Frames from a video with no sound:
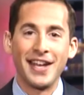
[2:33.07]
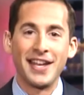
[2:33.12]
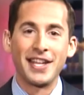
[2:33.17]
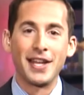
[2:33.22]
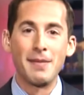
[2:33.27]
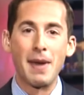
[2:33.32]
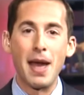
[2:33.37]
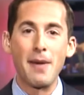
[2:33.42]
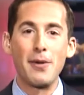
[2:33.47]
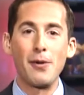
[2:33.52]

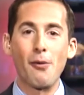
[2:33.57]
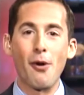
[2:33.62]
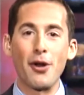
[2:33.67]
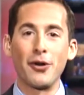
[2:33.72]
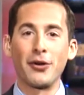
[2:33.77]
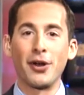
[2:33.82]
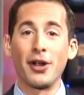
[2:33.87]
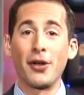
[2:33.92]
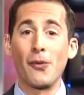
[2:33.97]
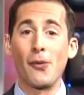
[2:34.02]
You may be
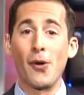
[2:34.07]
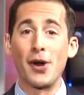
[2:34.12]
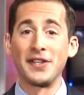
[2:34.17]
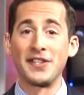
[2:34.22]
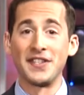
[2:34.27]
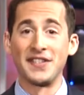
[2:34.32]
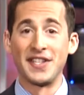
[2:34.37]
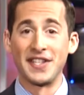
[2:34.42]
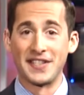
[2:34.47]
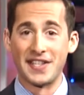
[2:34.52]
wondering, what
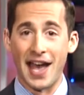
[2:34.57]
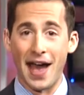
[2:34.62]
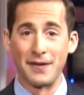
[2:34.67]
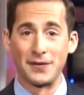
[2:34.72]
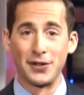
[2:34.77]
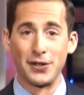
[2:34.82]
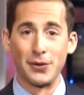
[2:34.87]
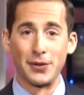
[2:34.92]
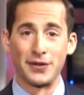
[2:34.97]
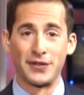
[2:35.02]
does this have
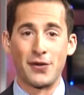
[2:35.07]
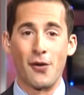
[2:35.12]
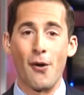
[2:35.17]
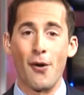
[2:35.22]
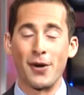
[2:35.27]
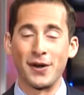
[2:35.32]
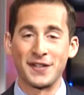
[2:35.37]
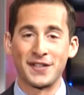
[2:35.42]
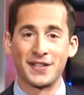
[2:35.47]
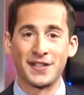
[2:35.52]
to do with
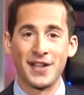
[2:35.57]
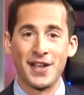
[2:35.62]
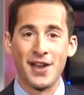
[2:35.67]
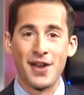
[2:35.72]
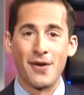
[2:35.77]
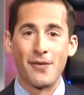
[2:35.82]
Torrance?